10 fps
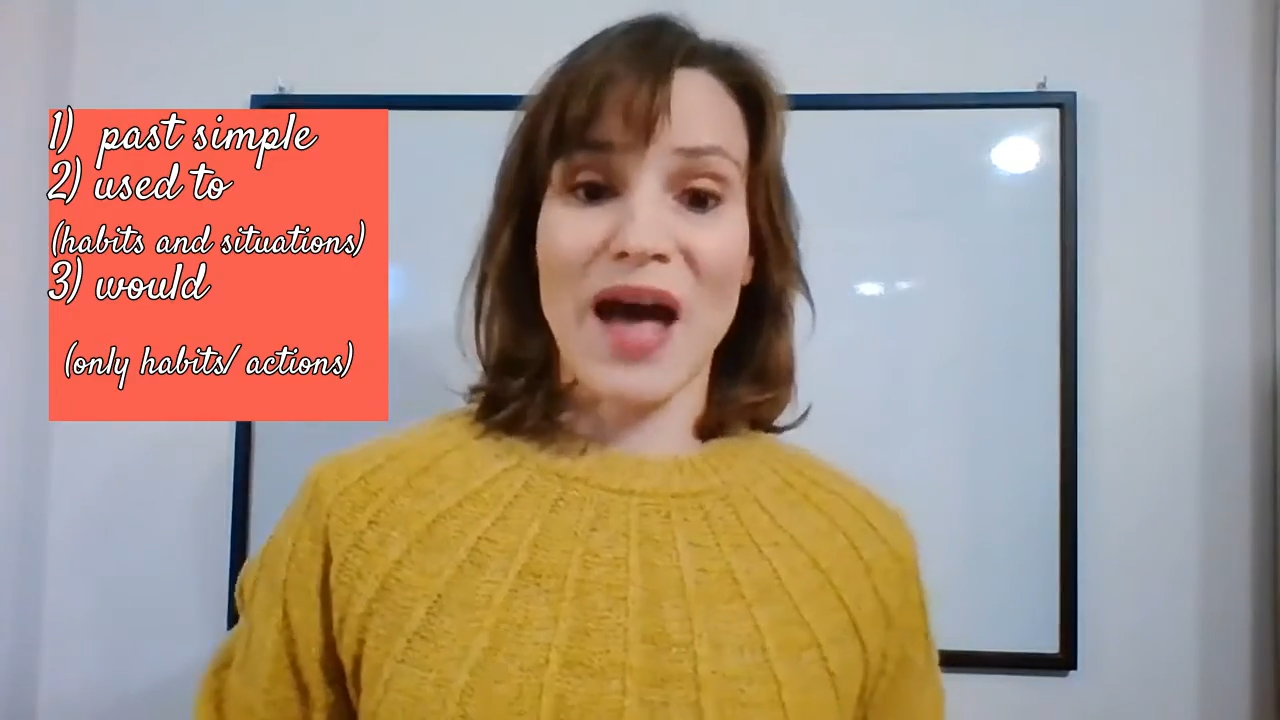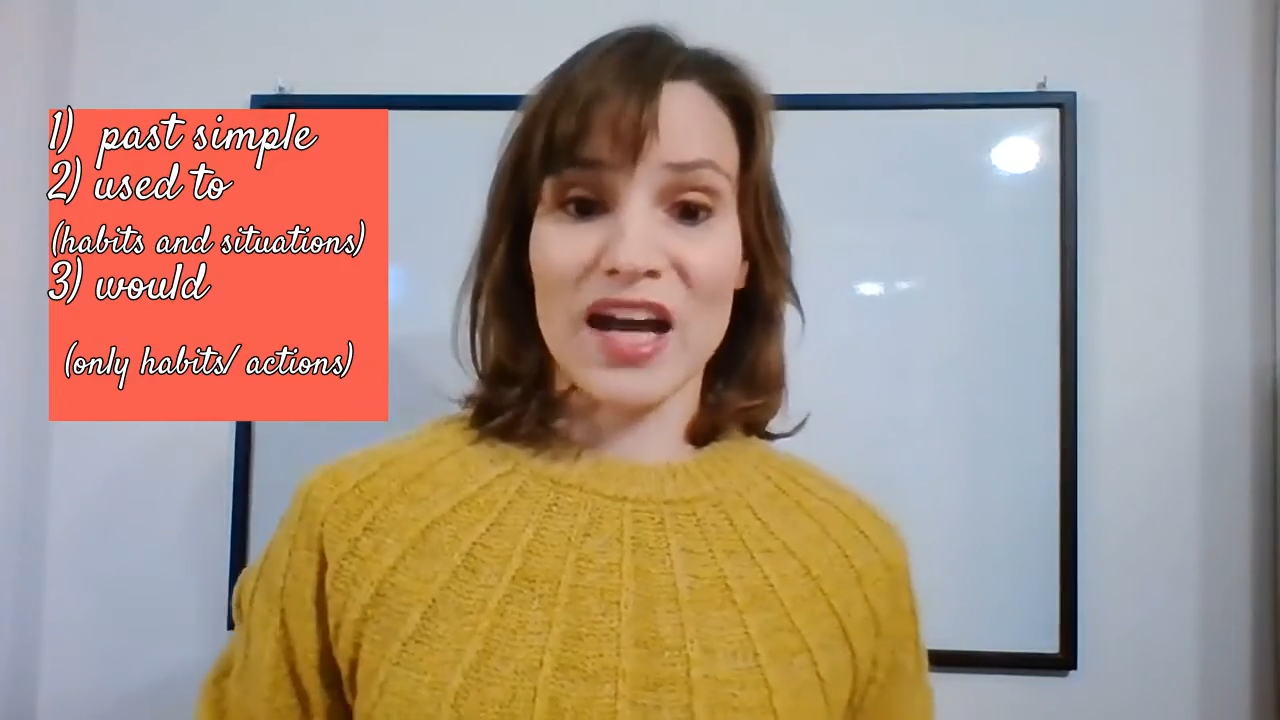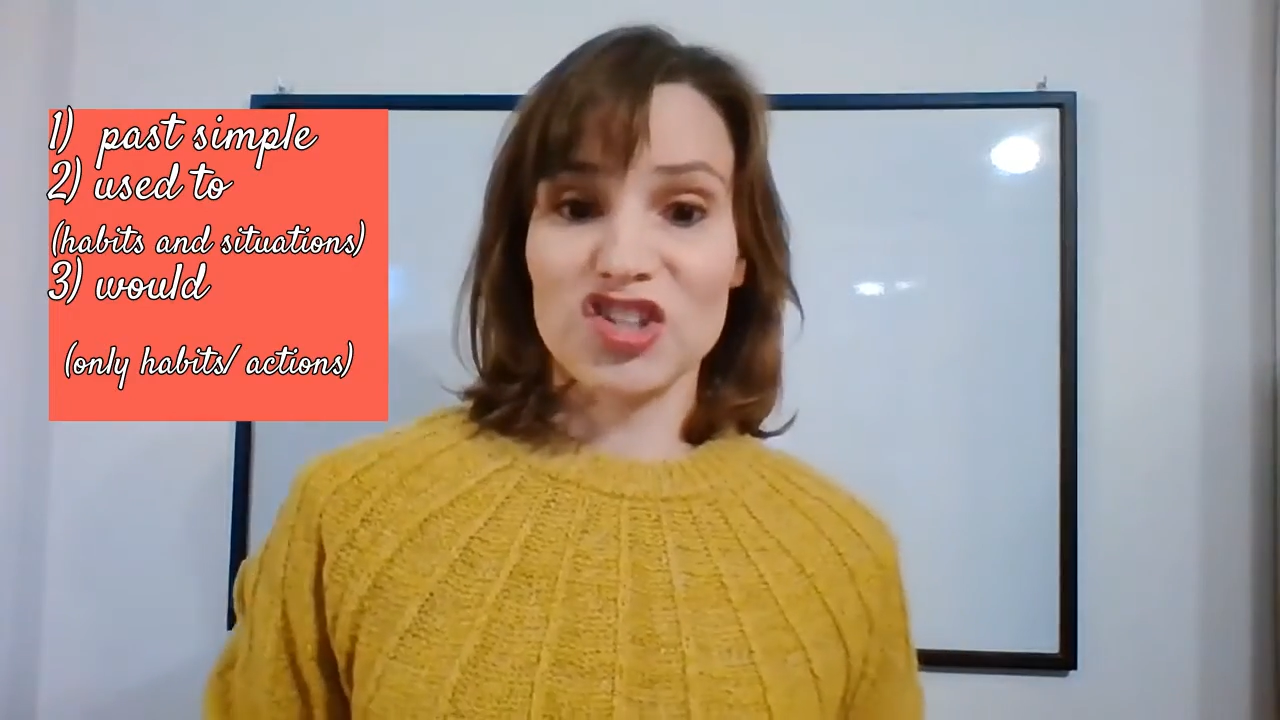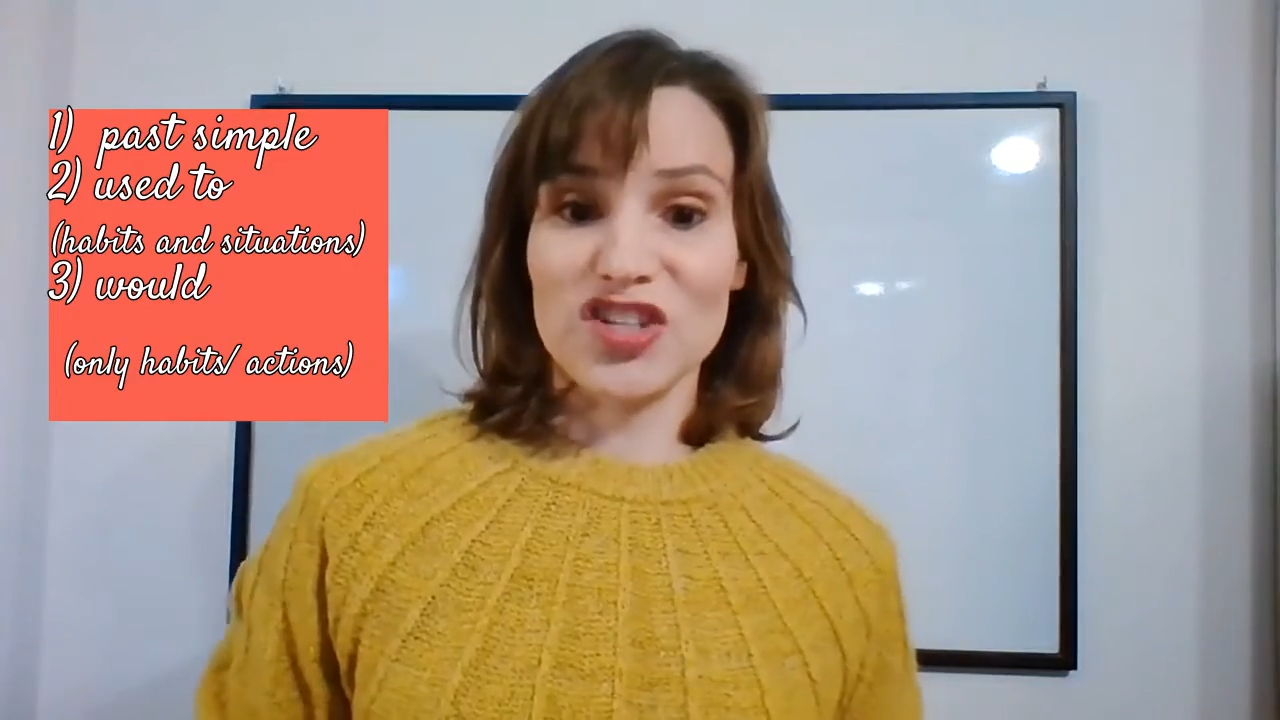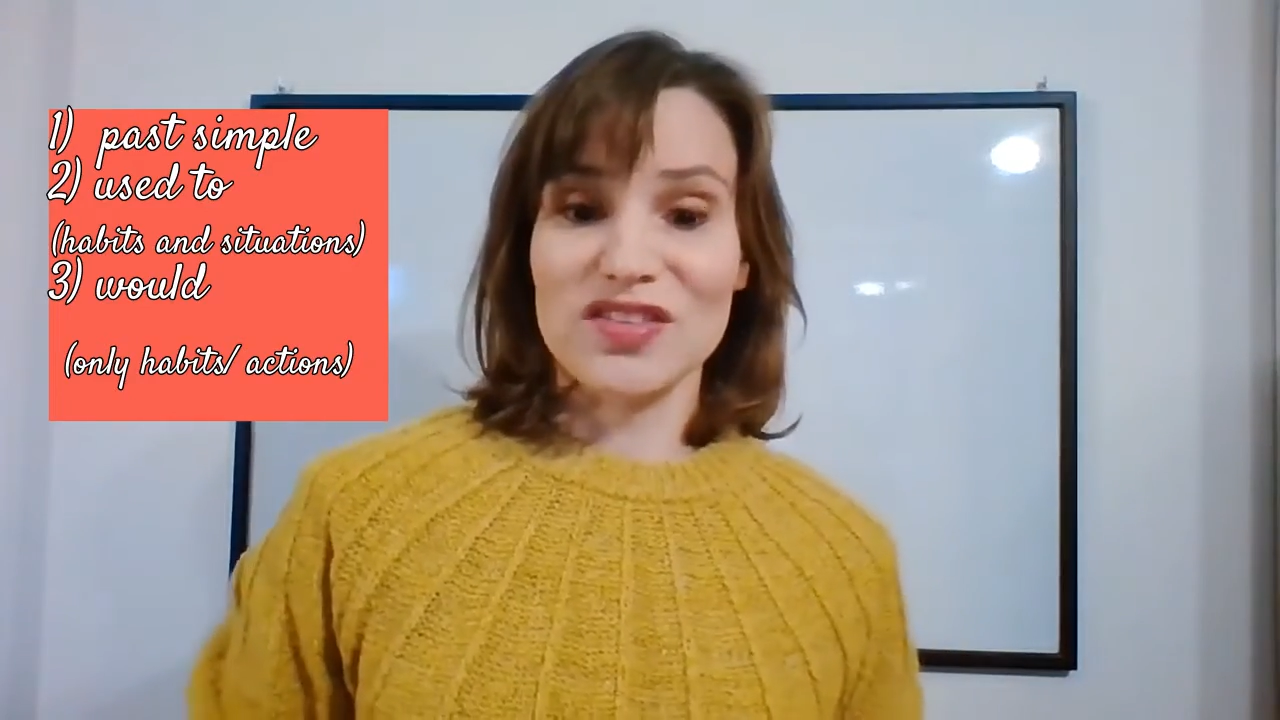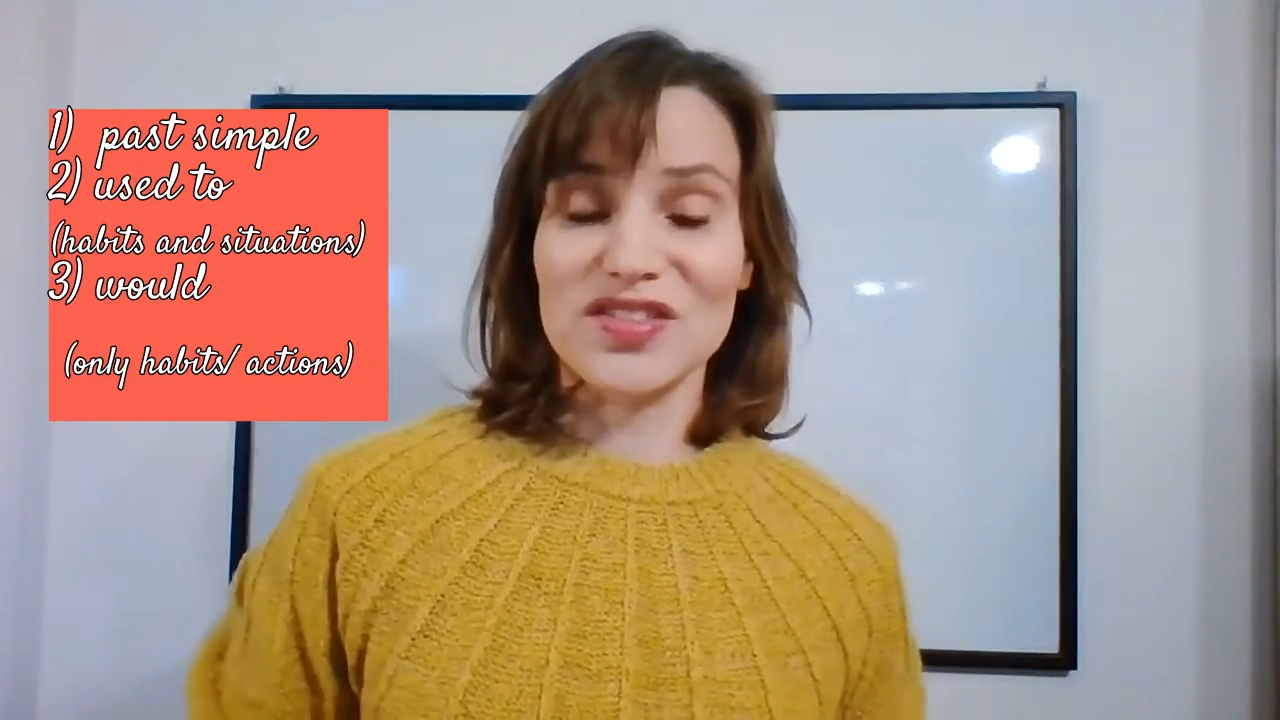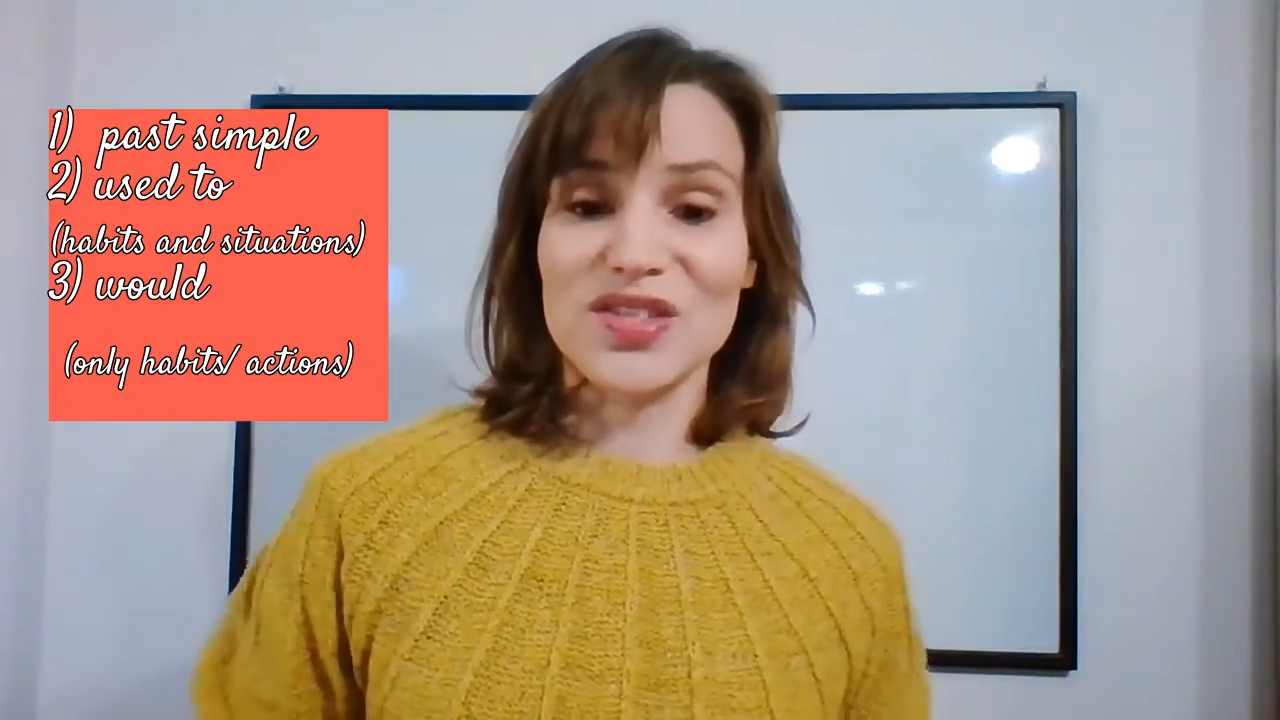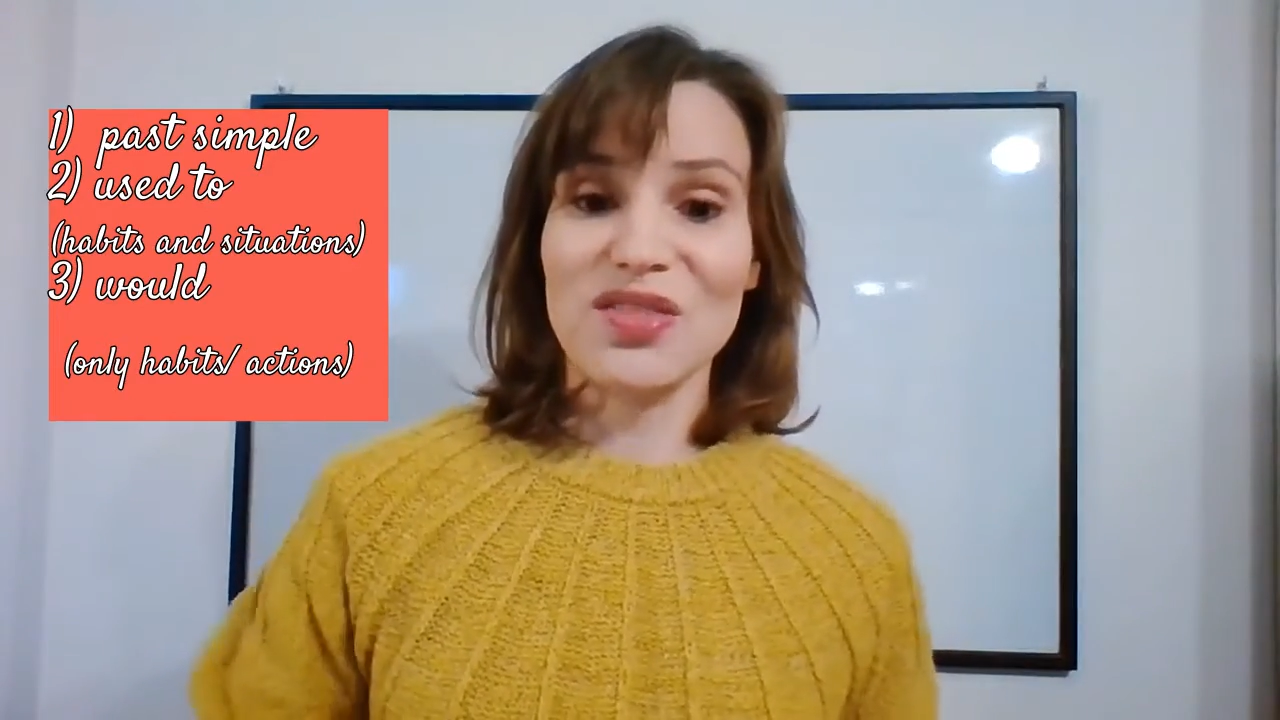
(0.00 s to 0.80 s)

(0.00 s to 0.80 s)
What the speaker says: actions,